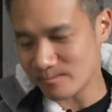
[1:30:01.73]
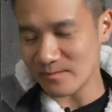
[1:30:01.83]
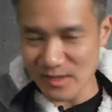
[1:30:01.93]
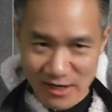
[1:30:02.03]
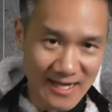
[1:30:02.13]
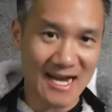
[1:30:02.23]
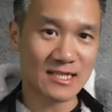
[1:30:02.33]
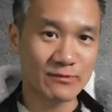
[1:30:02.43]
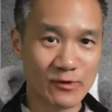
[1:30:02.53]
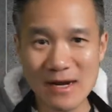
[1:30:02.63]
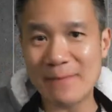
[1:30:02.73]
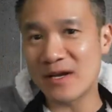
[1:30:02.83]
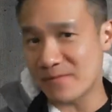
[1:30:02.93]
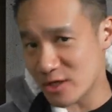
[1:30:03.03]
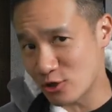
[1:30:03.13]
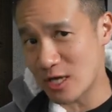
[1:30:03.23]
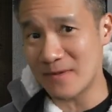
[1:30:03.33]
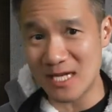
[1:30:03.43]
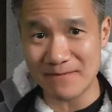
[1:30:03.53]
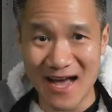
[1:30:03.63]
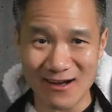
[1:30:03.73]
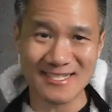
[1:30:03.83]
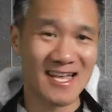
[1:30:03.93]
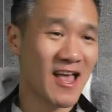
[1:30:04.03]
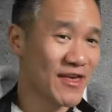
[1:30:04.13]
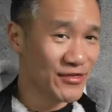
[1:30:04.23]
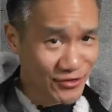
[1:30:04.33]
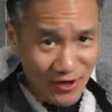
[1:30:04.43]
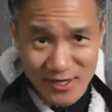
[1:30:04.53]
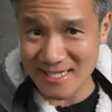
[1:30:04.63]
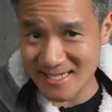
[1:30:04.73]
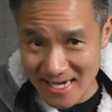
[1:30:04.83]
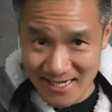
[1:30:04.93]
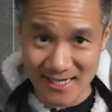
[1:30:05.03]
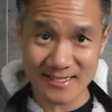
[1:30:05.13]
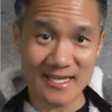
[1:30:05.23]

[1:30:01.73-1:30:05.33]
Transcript: All right, guys, we're wrapping up our stream in about 30 seconds.